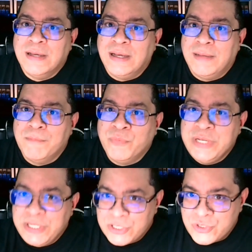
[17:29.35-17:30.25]
we
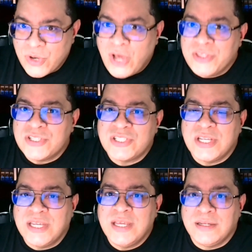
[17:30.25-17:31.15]
need to draw this
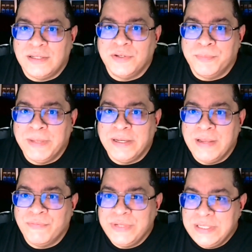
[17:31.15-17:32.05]
thing in a little bit,
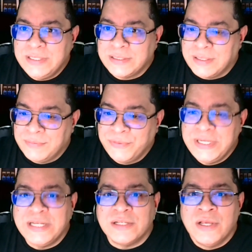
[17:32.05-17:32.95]
and we need
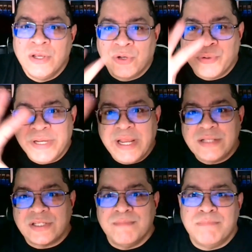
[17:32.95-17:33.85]
to
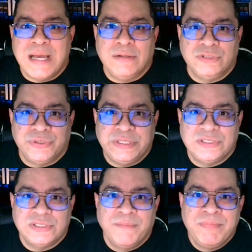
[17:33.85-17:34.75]
create some
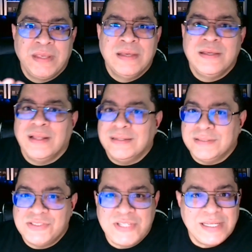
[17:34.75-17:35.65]
boundaries. And
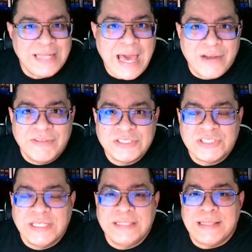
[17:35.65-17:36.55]
see, a lot of
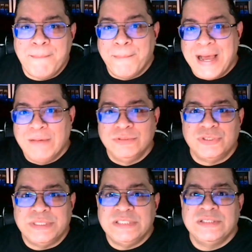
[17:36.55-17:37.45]
us think that
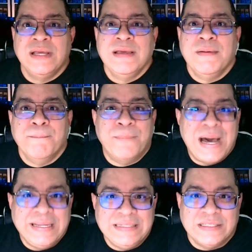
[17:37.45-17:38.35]
boundaries
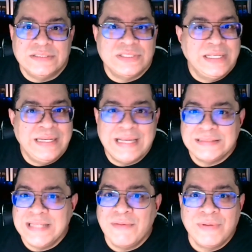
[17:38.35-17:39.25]
bind us, and
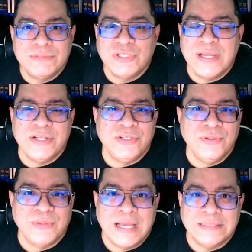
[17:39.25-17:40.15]
that's not what I'm trying to
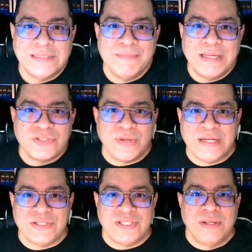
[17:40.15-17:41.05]
do, guys. I'm not
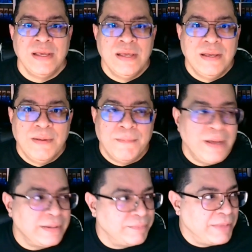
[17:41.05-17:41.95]
trying to,